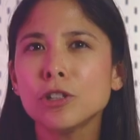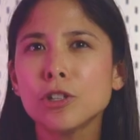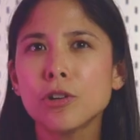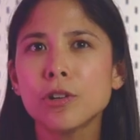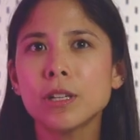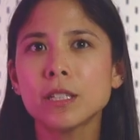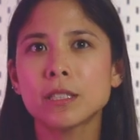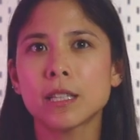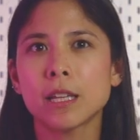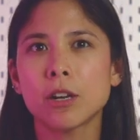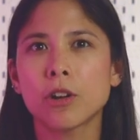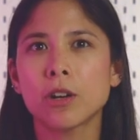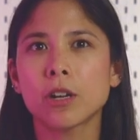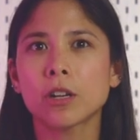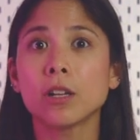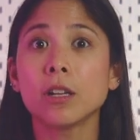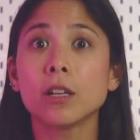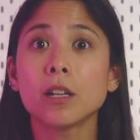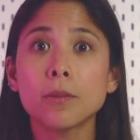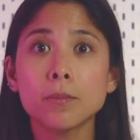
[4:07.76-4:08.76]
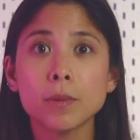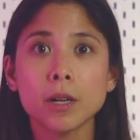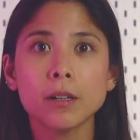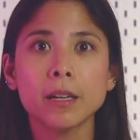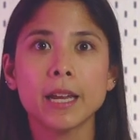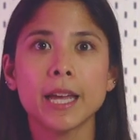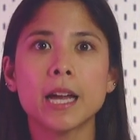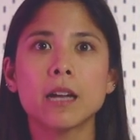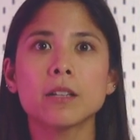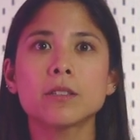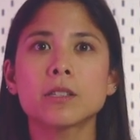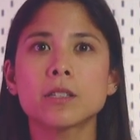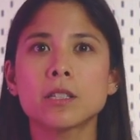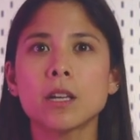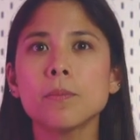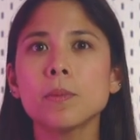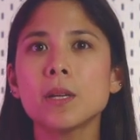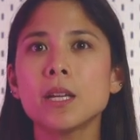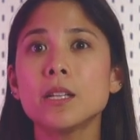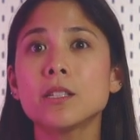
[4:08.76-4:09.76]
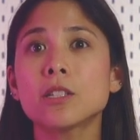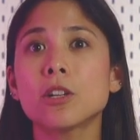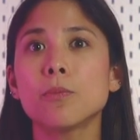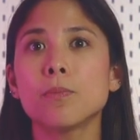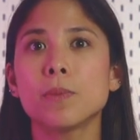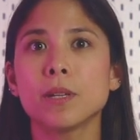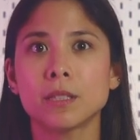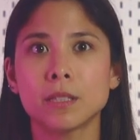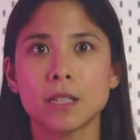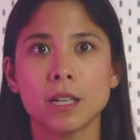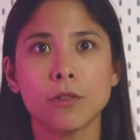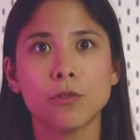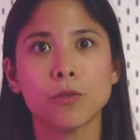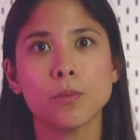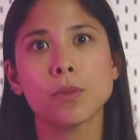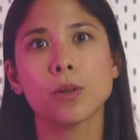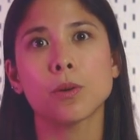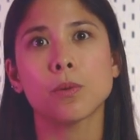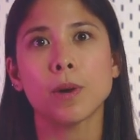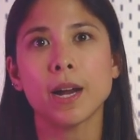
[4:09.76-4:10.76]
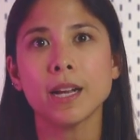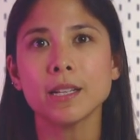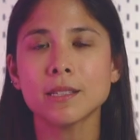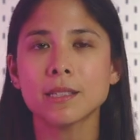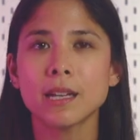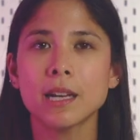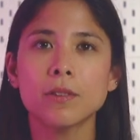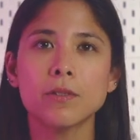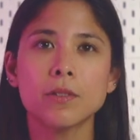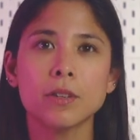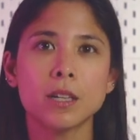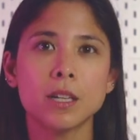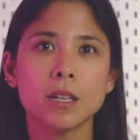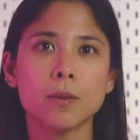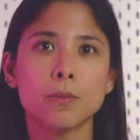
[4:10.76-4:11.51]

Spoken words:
You'll notice that on a columnar layout, some keys are missing from the right side of the